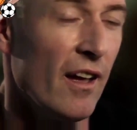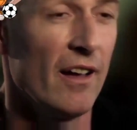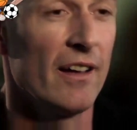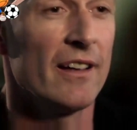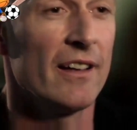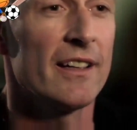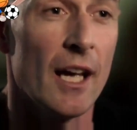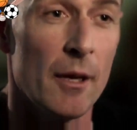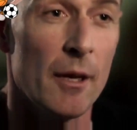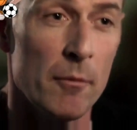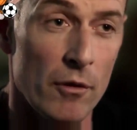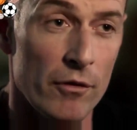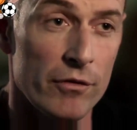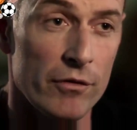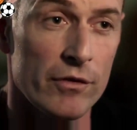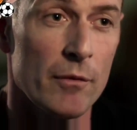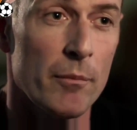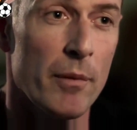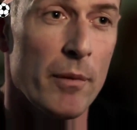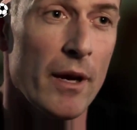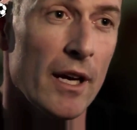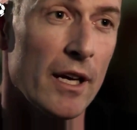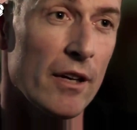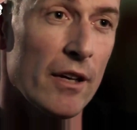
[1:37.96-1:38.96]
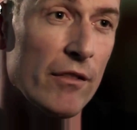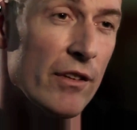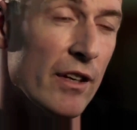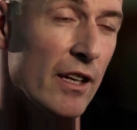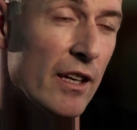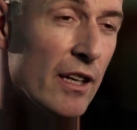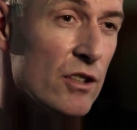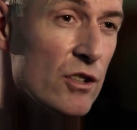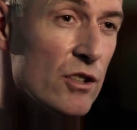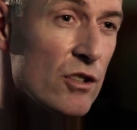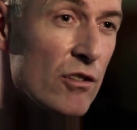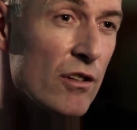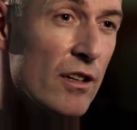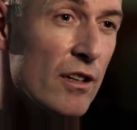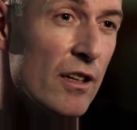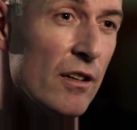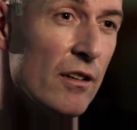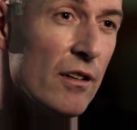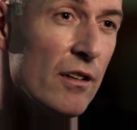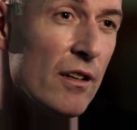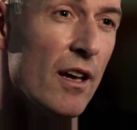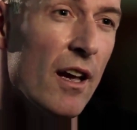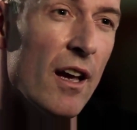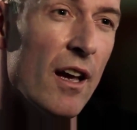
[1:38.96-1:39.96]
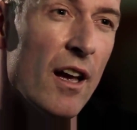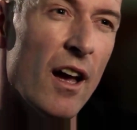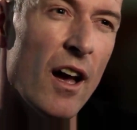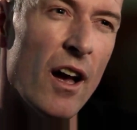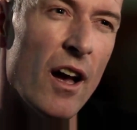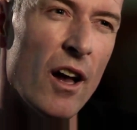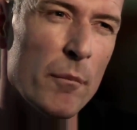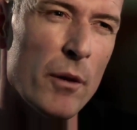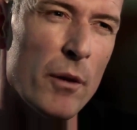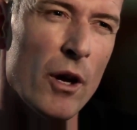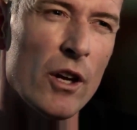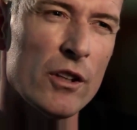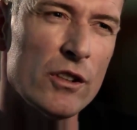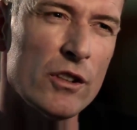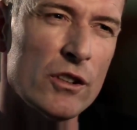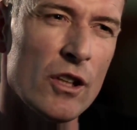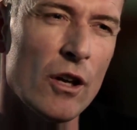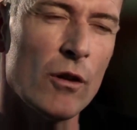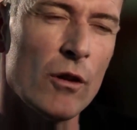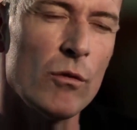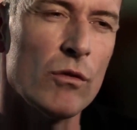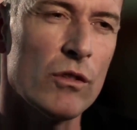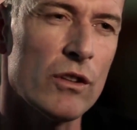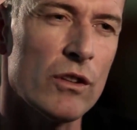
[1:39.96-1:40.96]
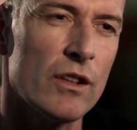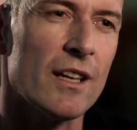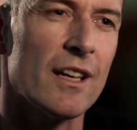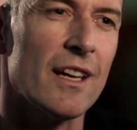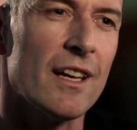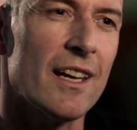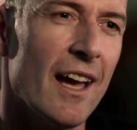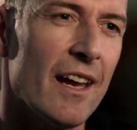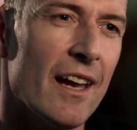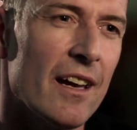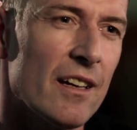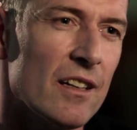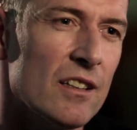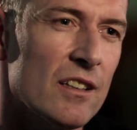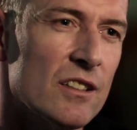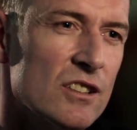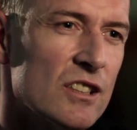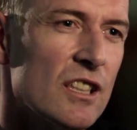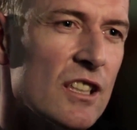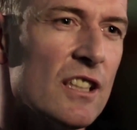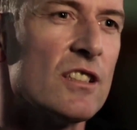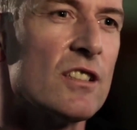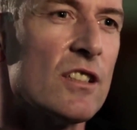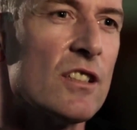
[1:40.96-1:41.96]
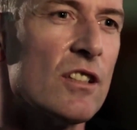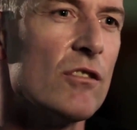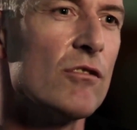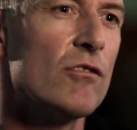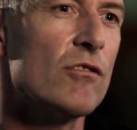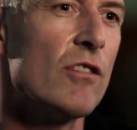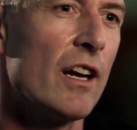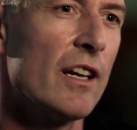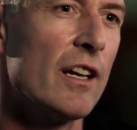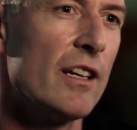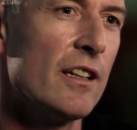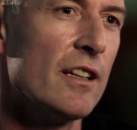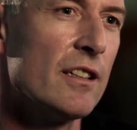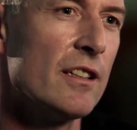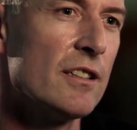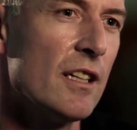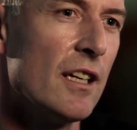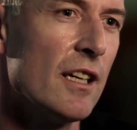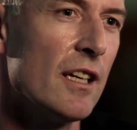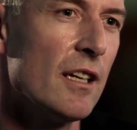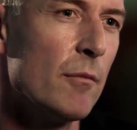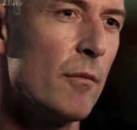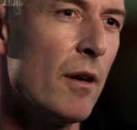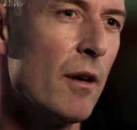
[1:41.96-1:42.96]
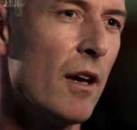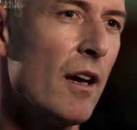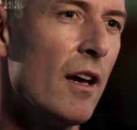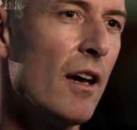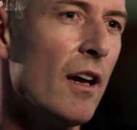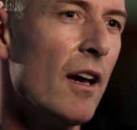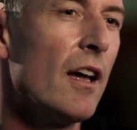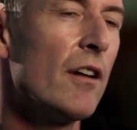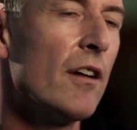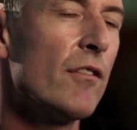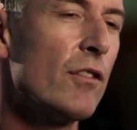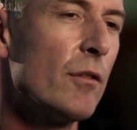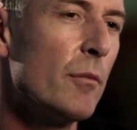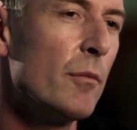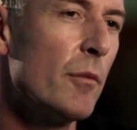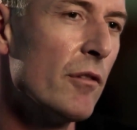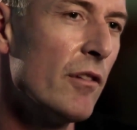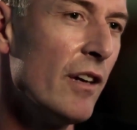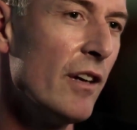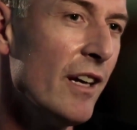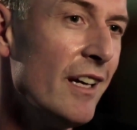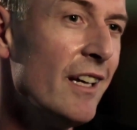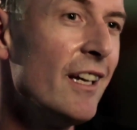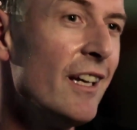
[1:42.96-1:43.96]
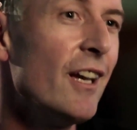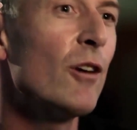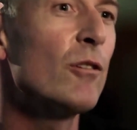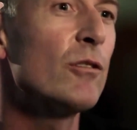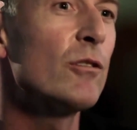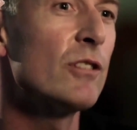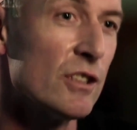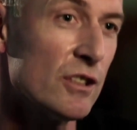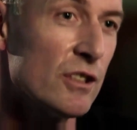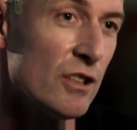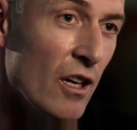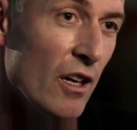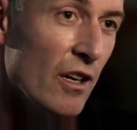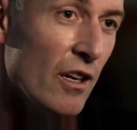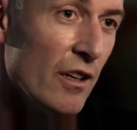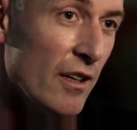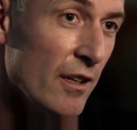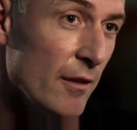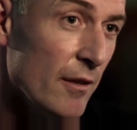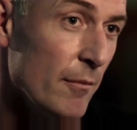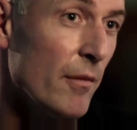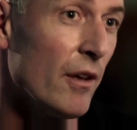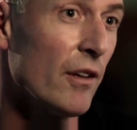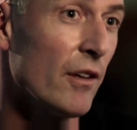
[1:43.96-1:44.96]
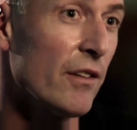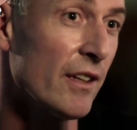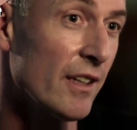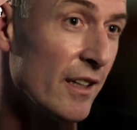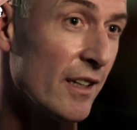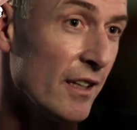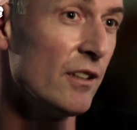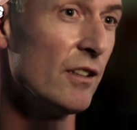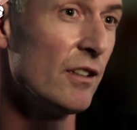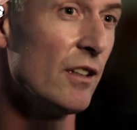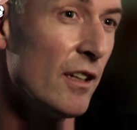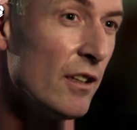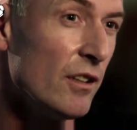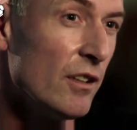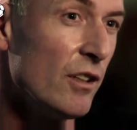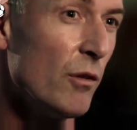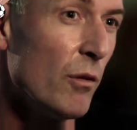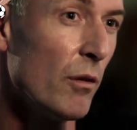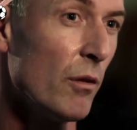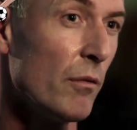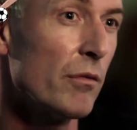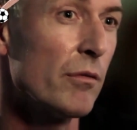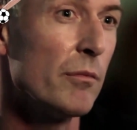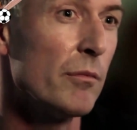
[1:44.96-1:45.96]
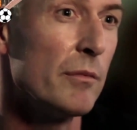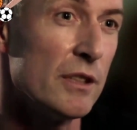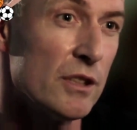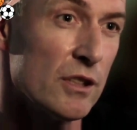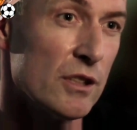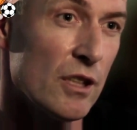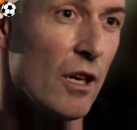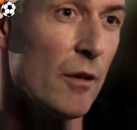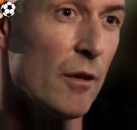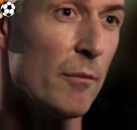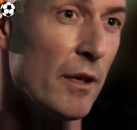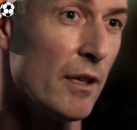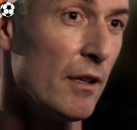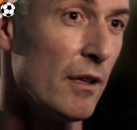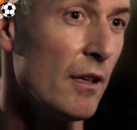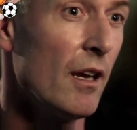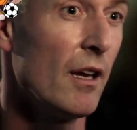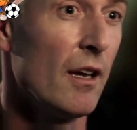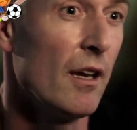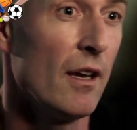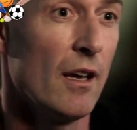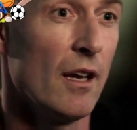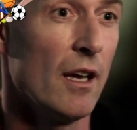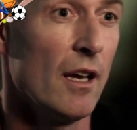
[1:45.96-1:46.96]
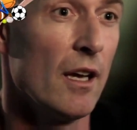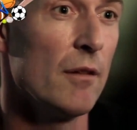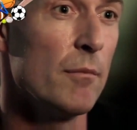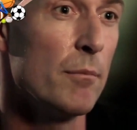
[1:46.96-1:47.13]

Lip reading: Came off the back of an injury, but I don't think he had a consistent run in the team. And for Mourinho to sign him, I think he knew him from his time in